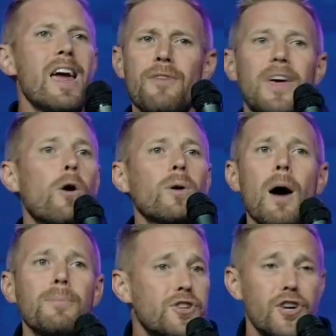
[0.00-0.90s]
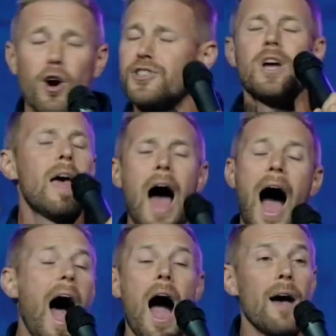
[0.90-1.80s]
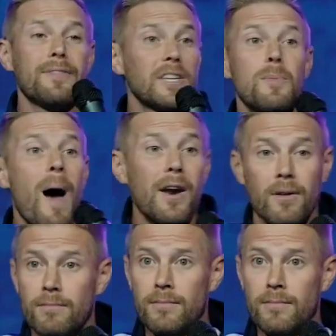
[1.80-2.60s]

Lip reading: If they don't come to church, it doesn't matter.